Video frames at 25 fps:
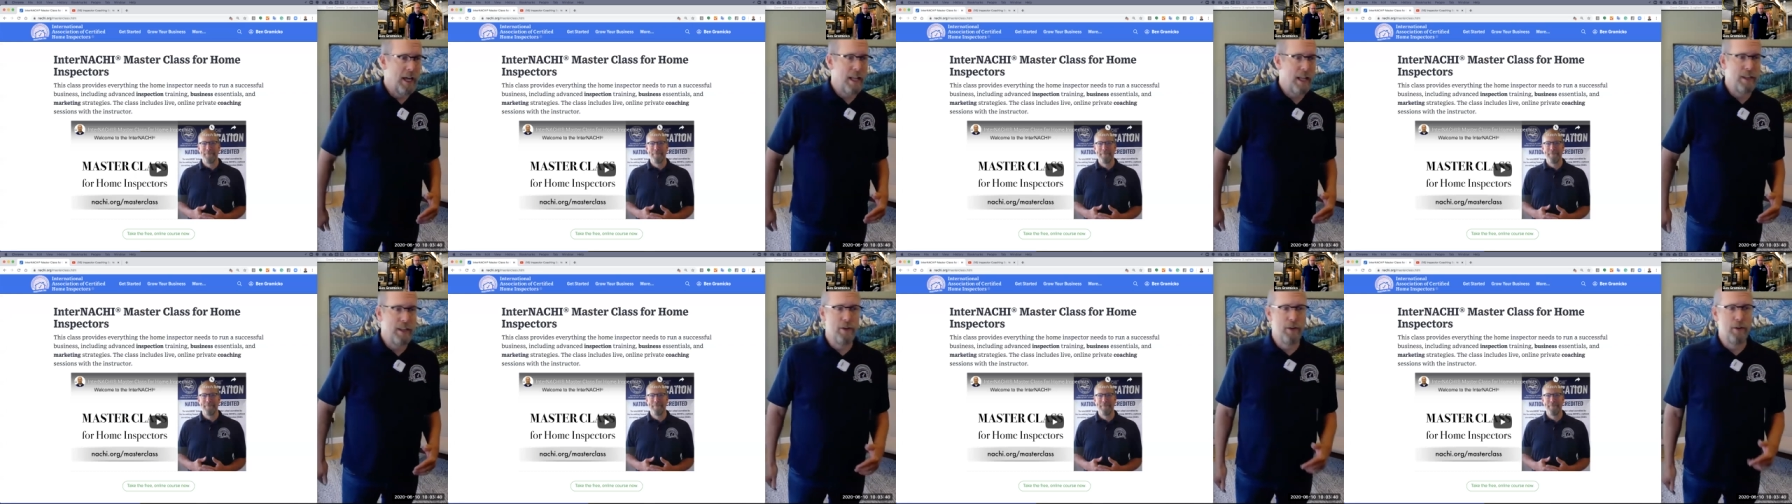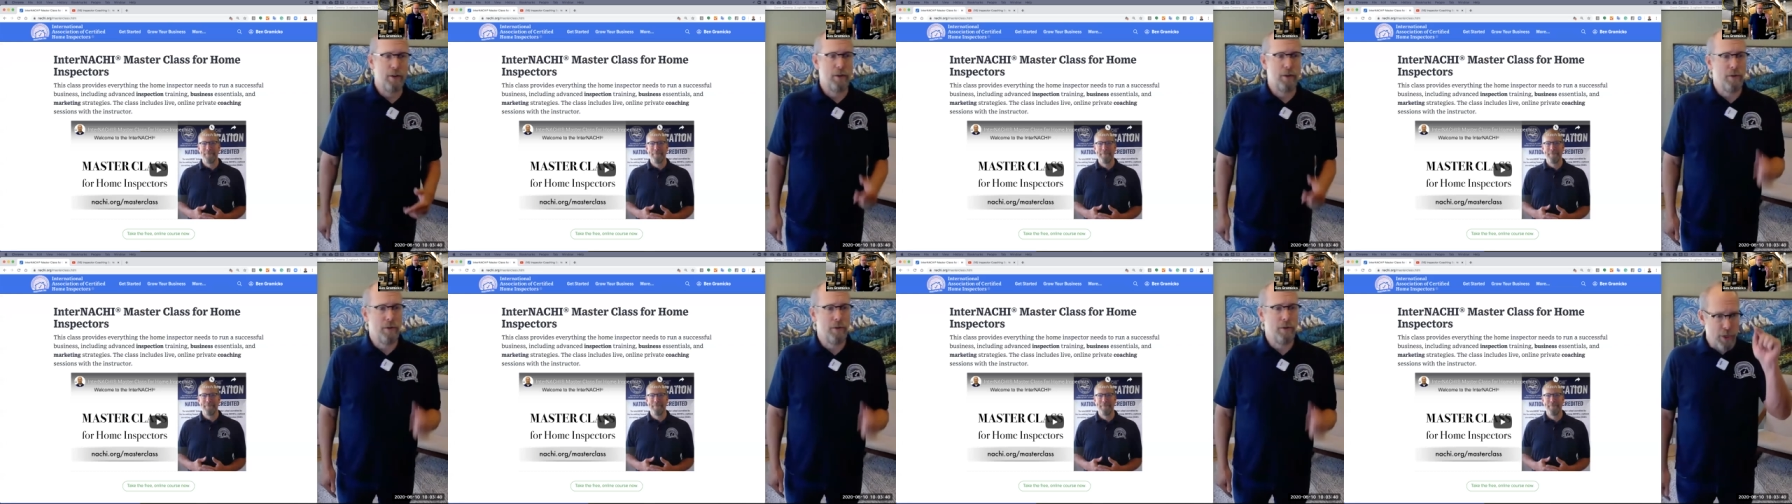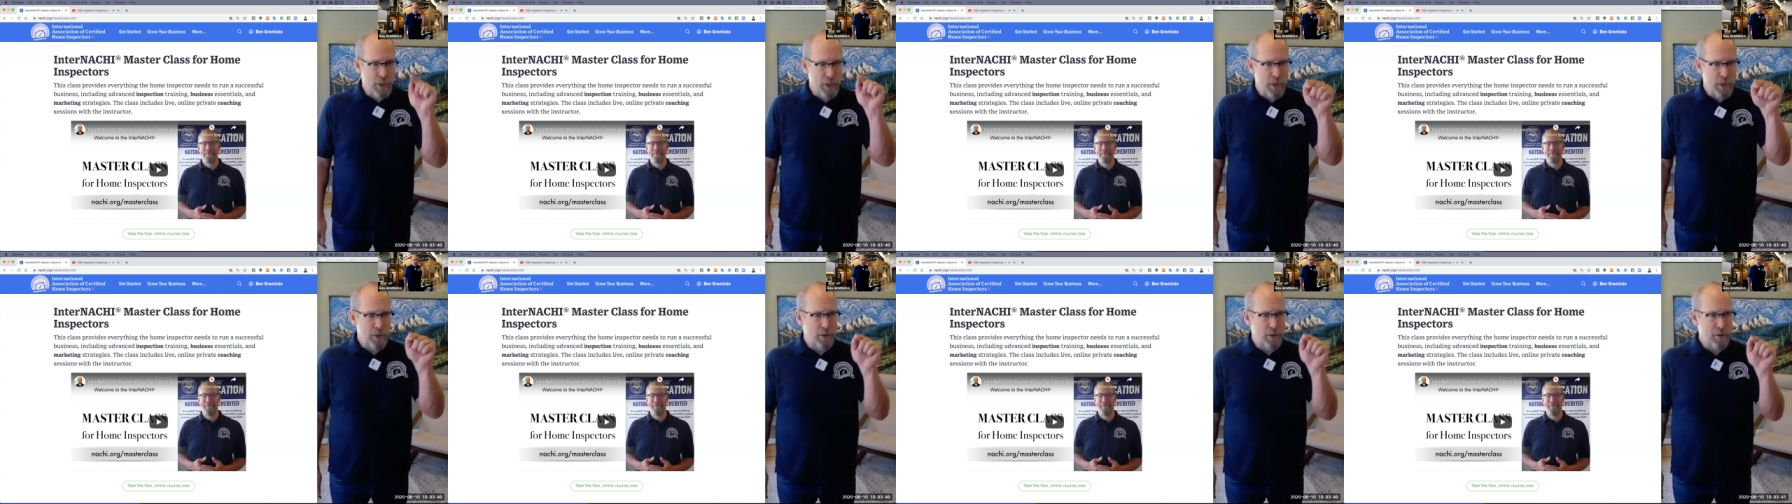
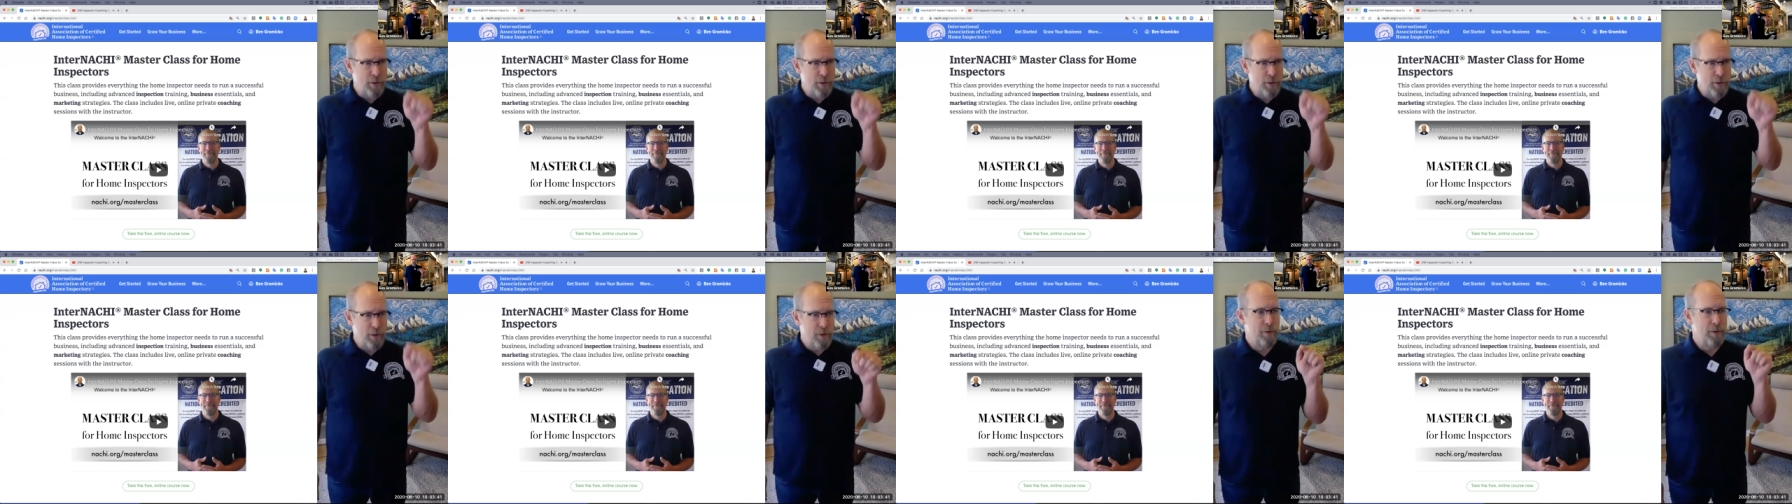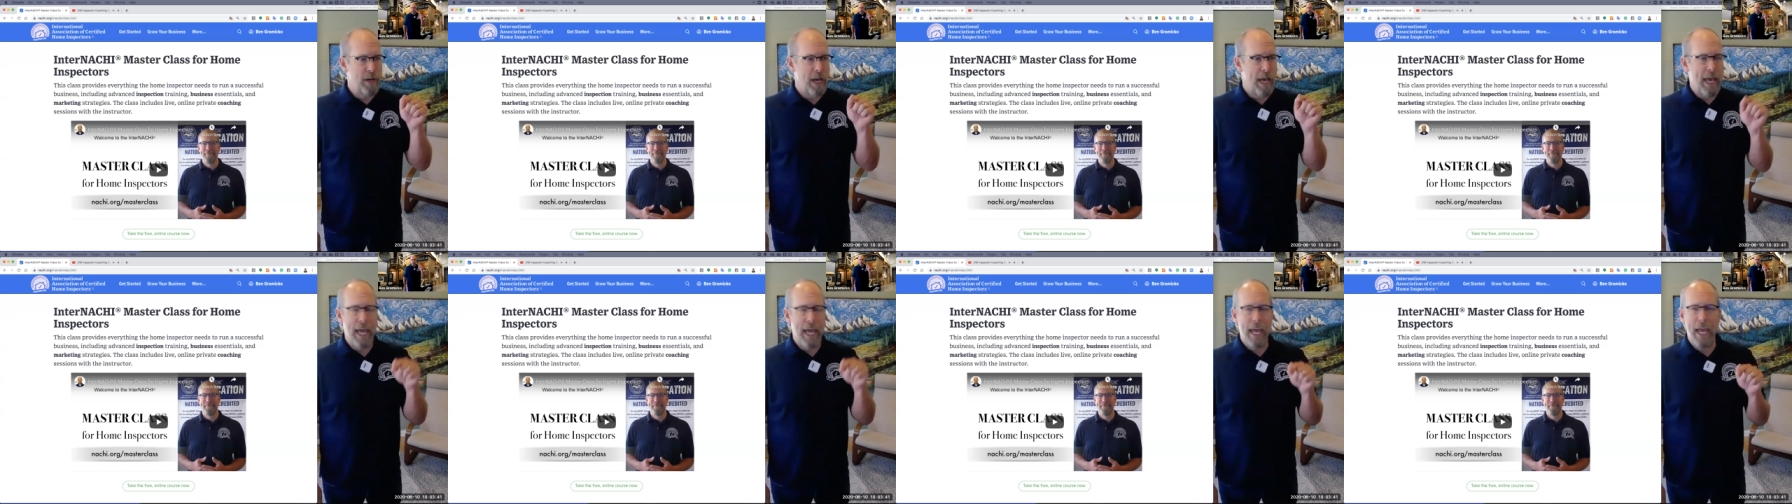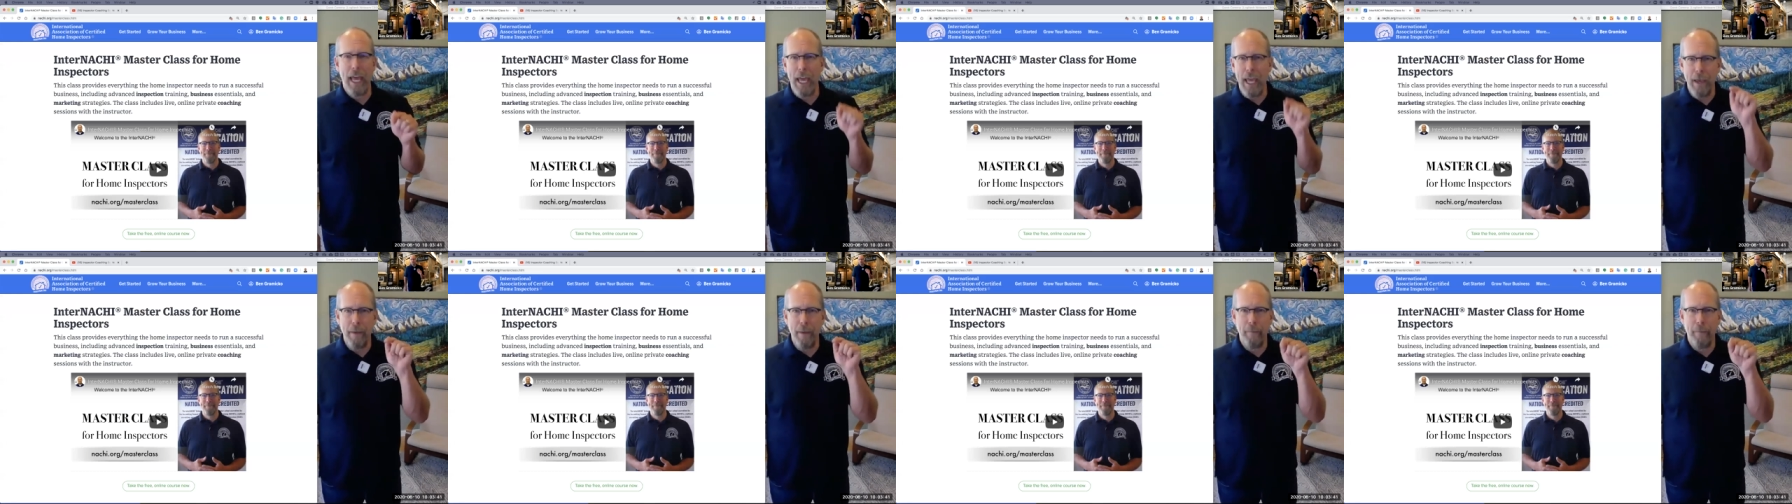QA
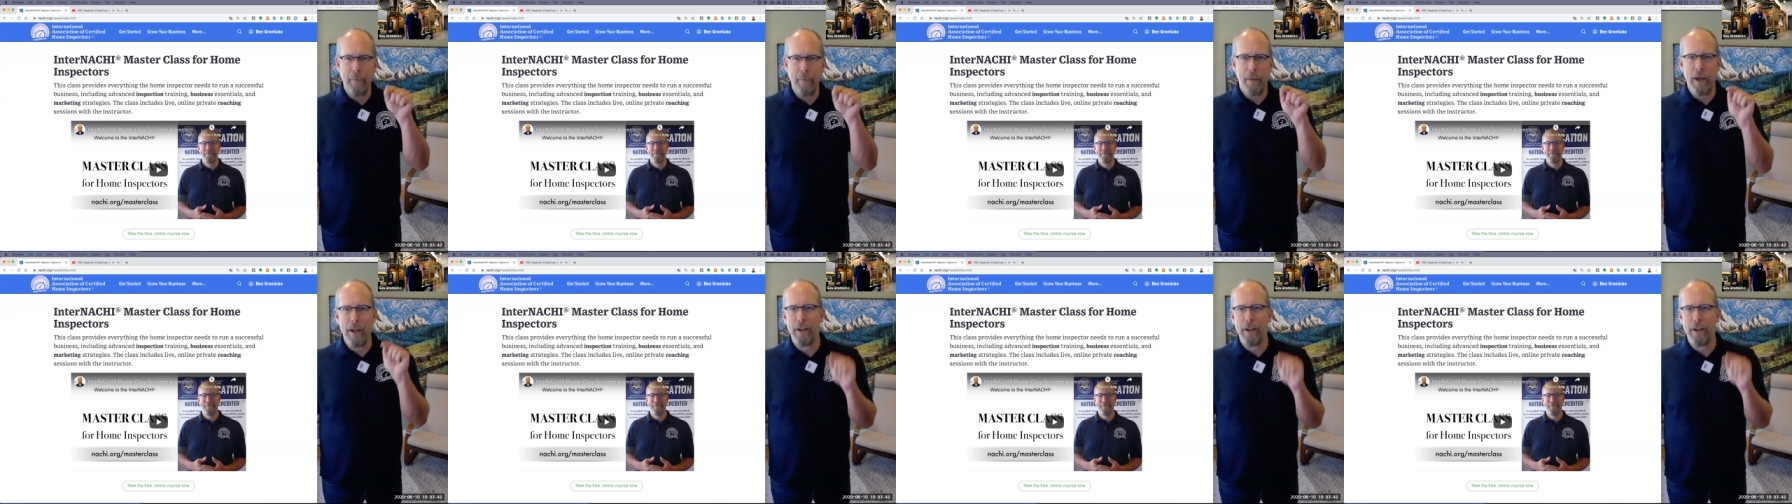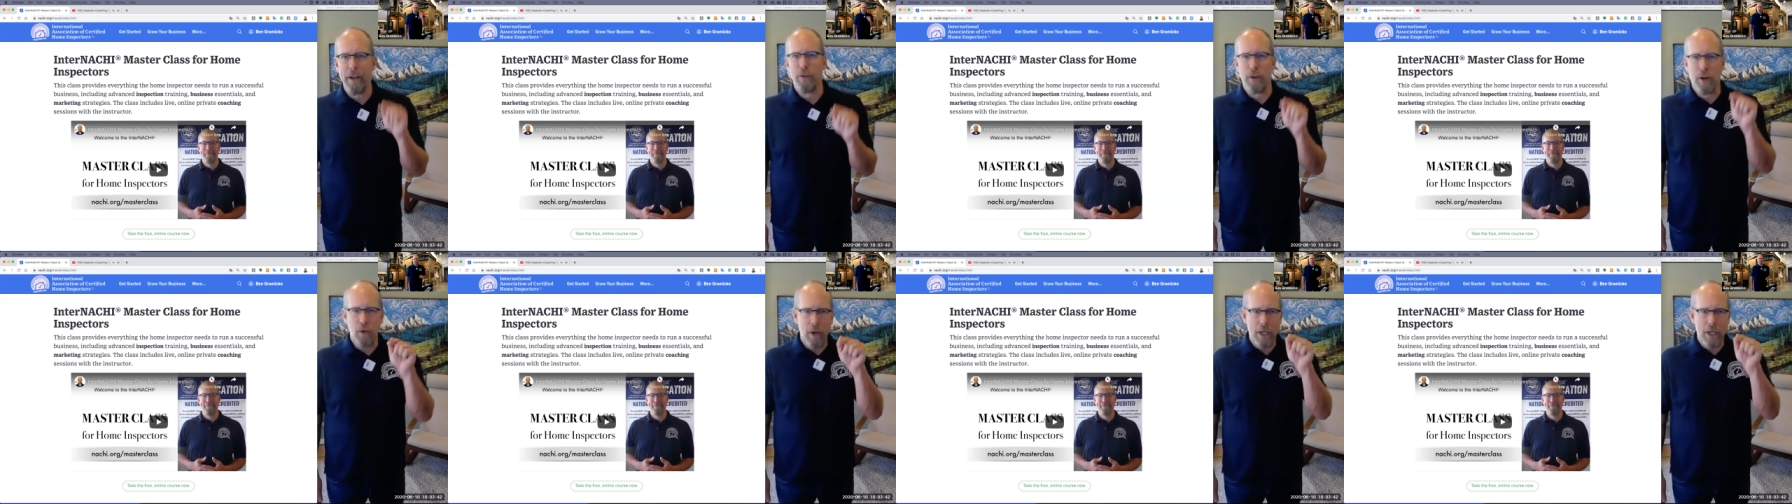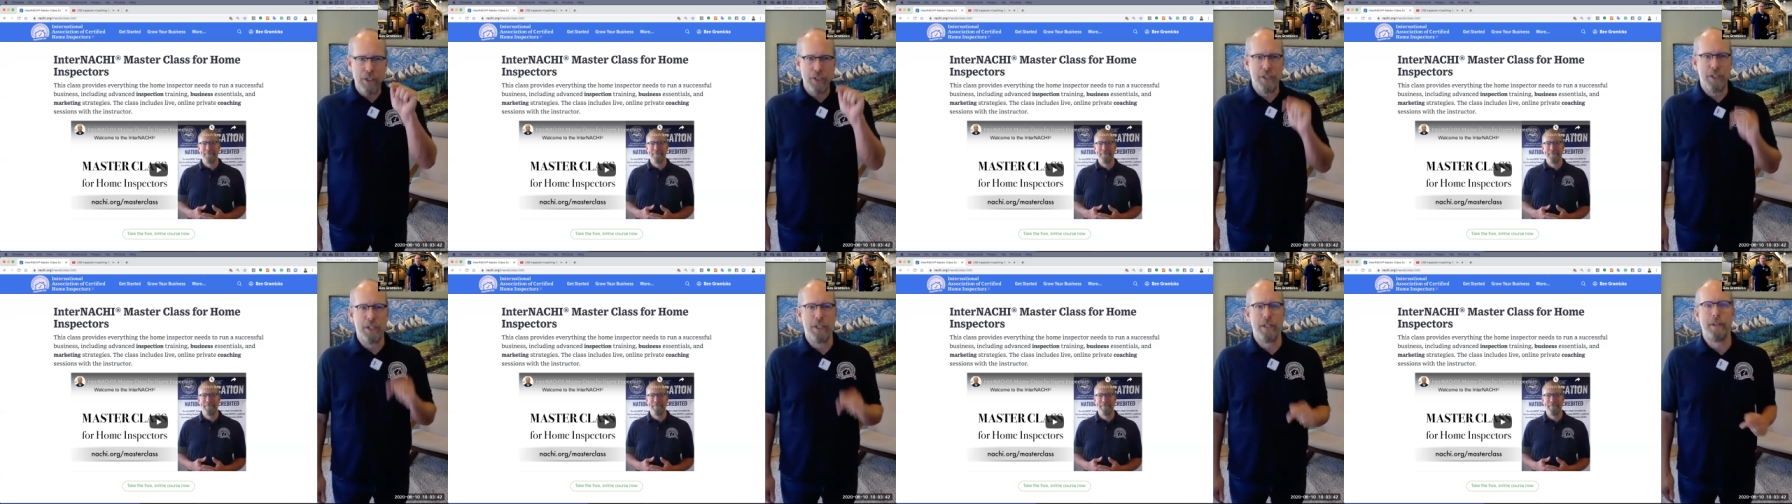button or
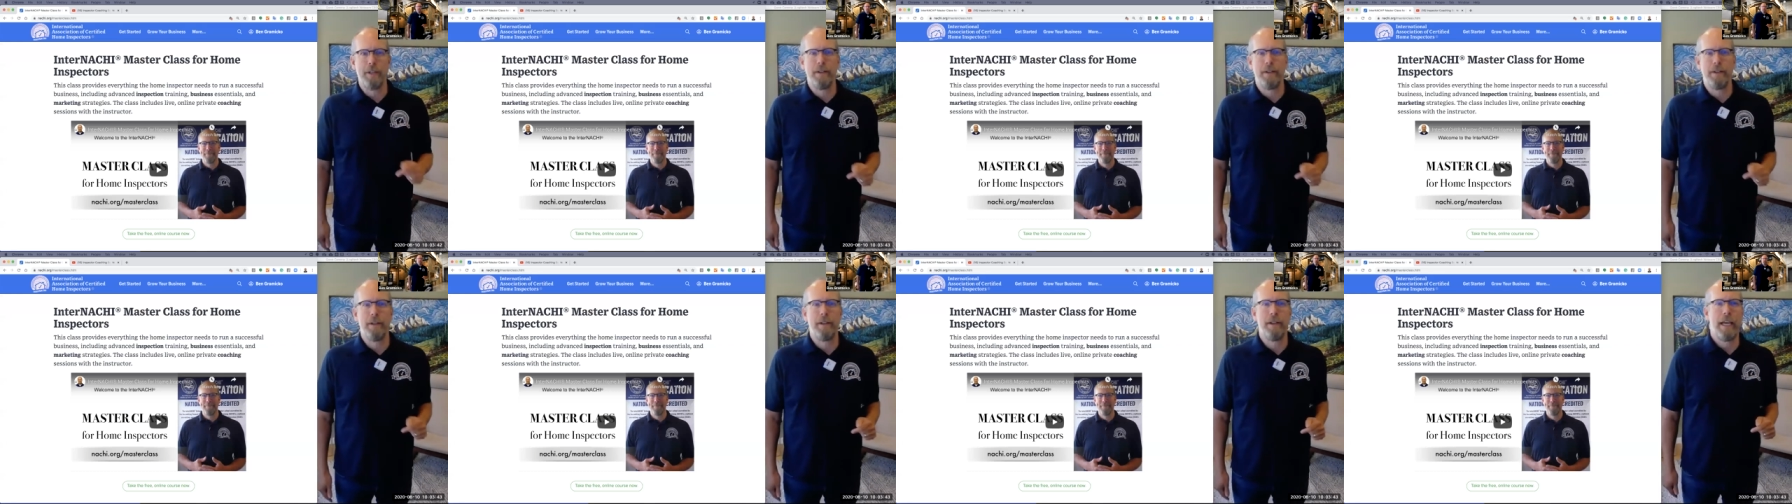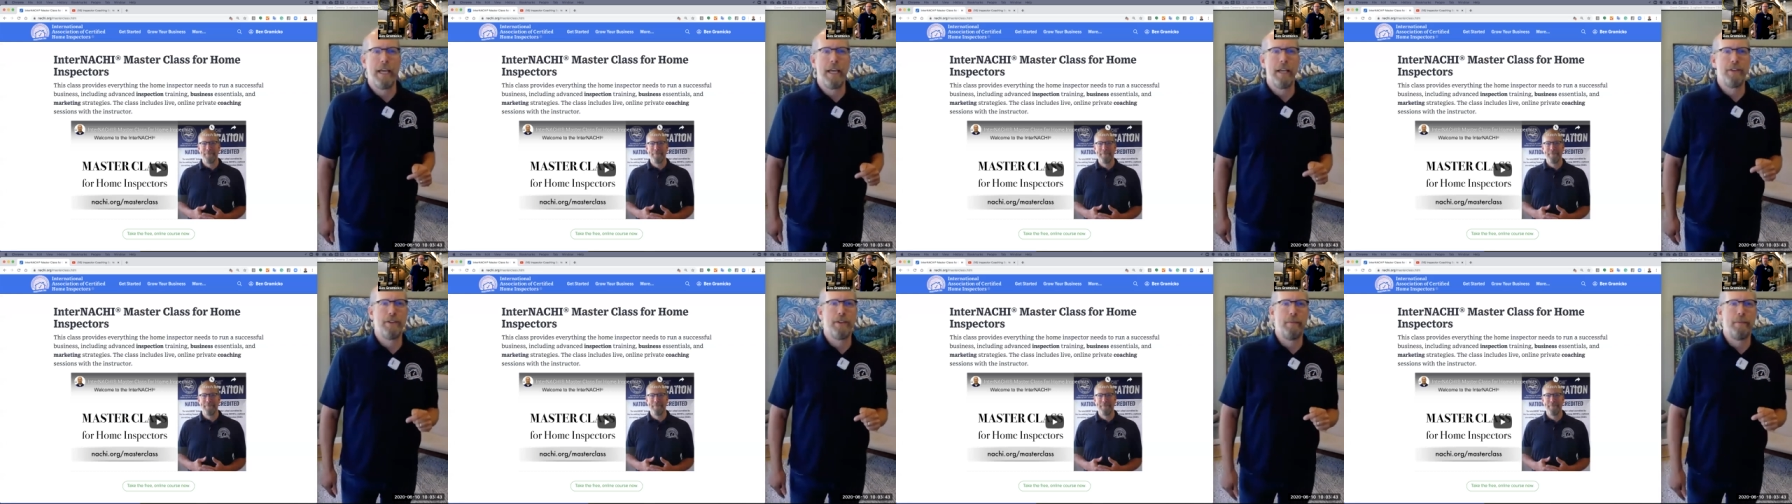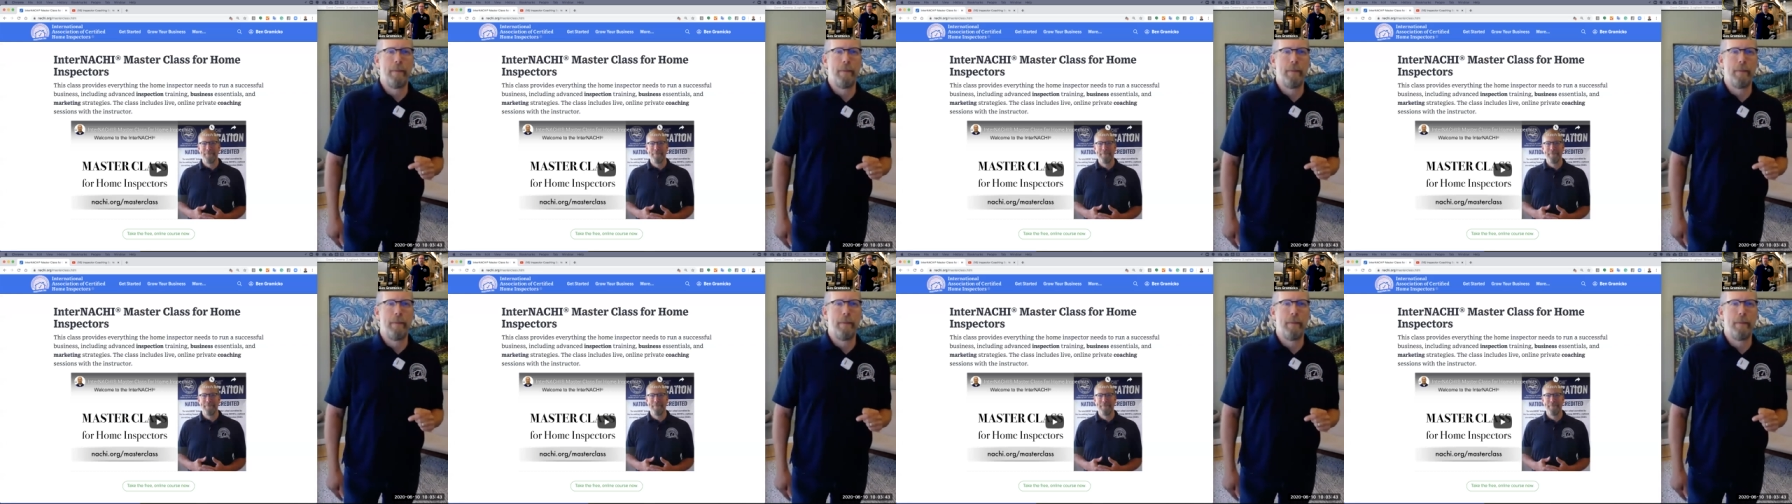question answer button